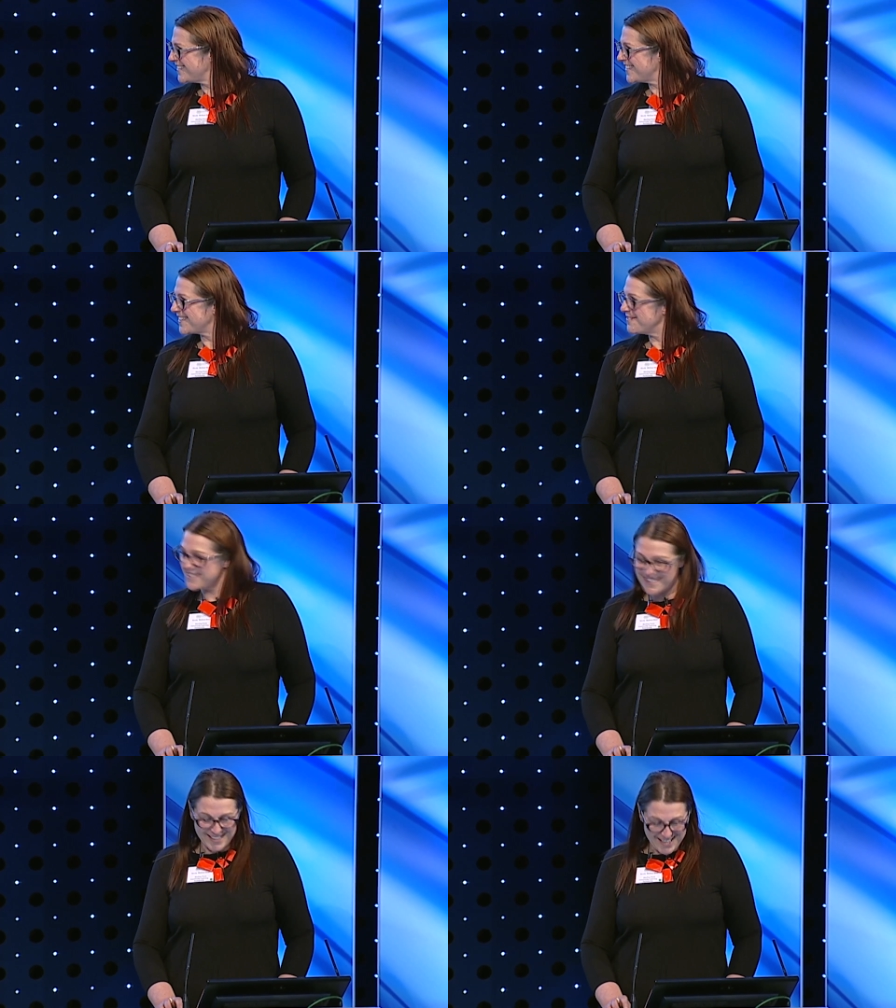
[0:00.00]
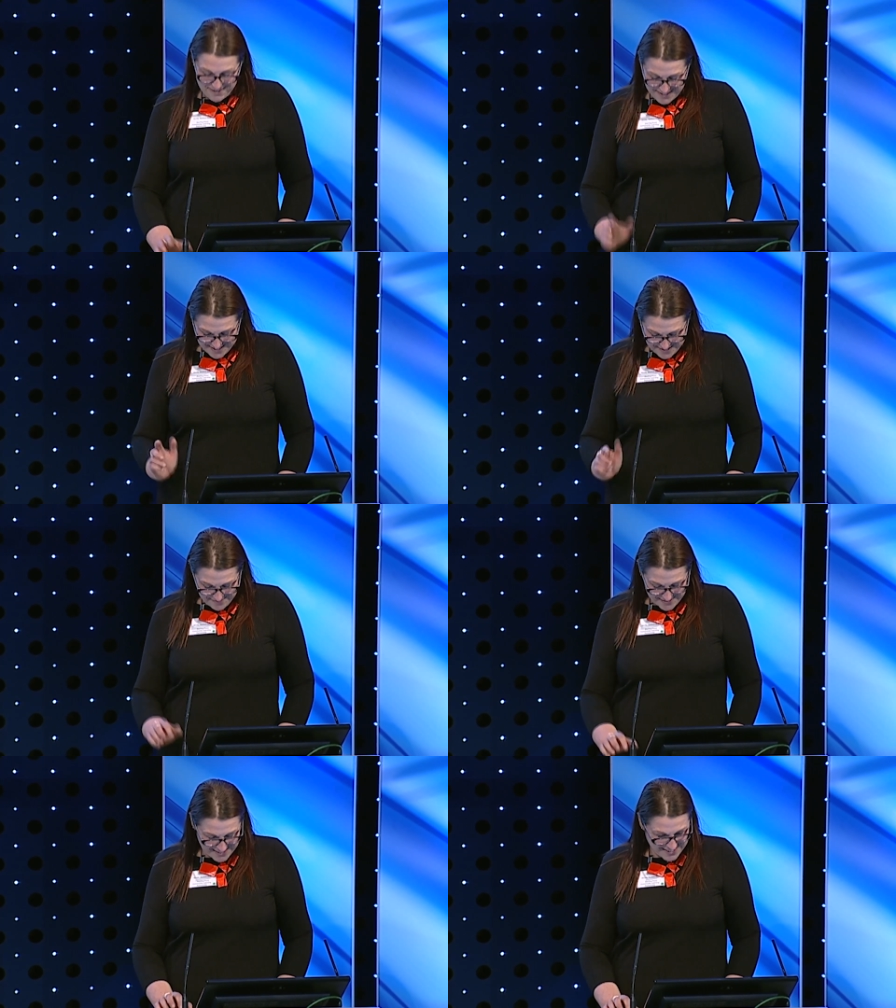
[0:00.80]
Is it coming in and out? I
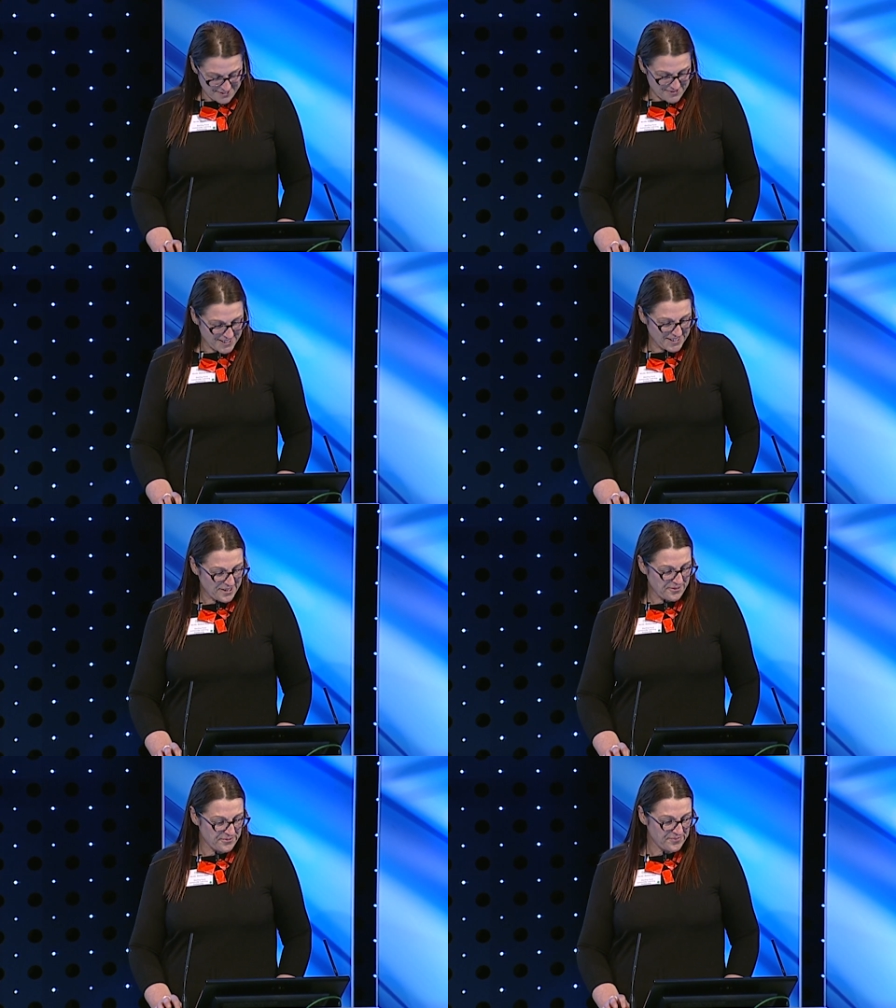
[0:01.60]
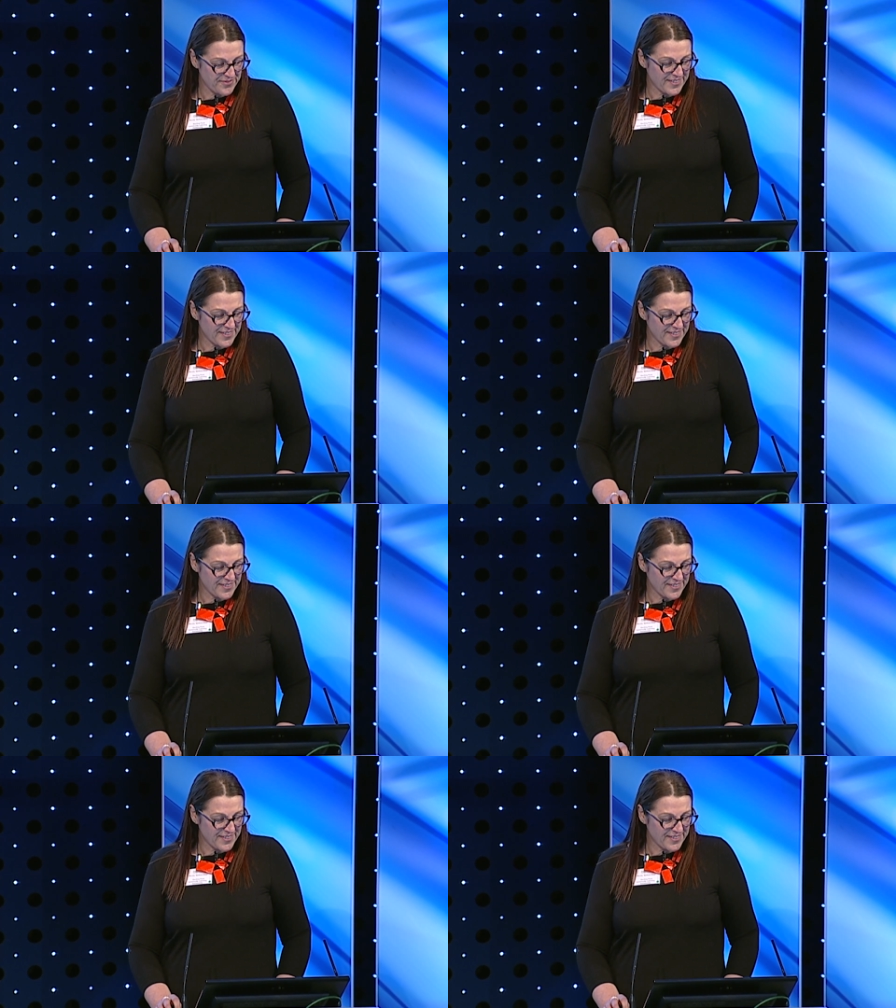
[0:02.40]
can feel it coming in and out.